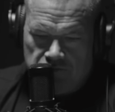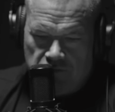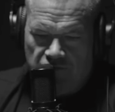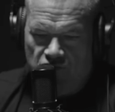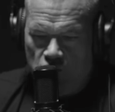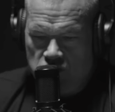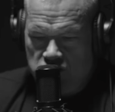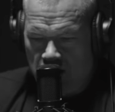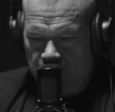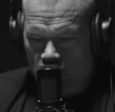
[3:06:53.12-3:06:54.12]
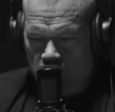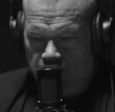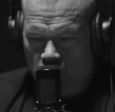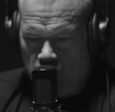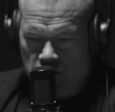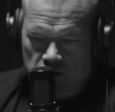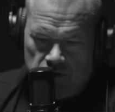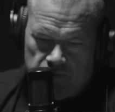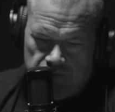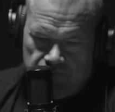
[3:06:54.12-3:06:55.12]
But of course, and more important,
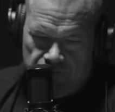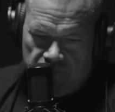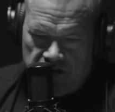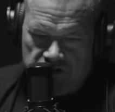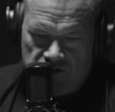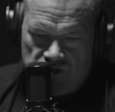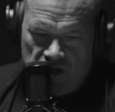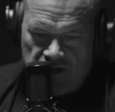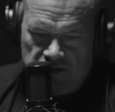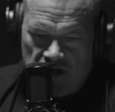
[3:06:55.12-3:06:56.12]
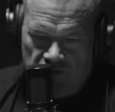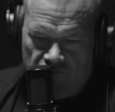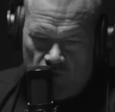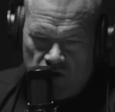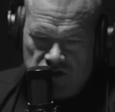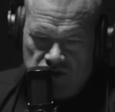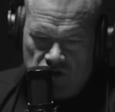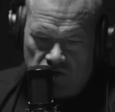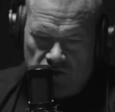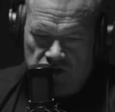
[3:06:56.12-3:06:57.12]
thanks to Jay Tate for his
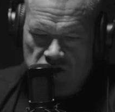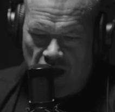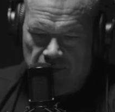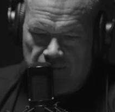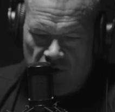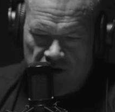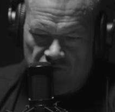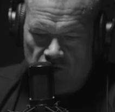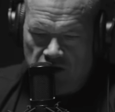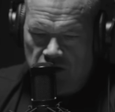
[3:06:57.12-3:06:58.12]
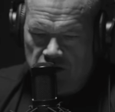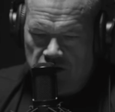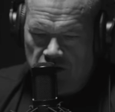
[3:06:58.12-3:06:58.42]
courage and bravery